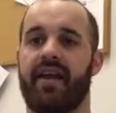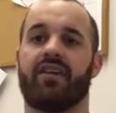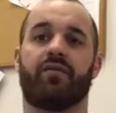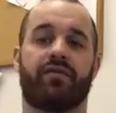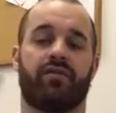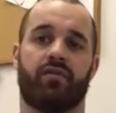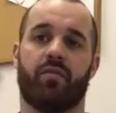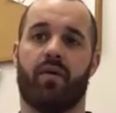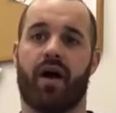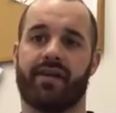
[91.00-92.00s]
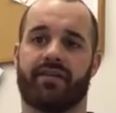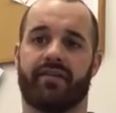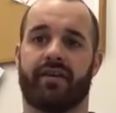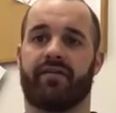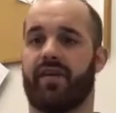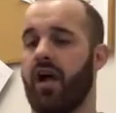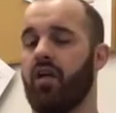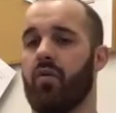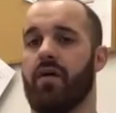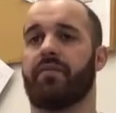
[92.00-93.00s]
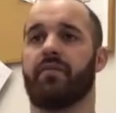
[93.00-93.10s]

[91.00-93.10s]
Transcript: We have to do monitoring, follow-up,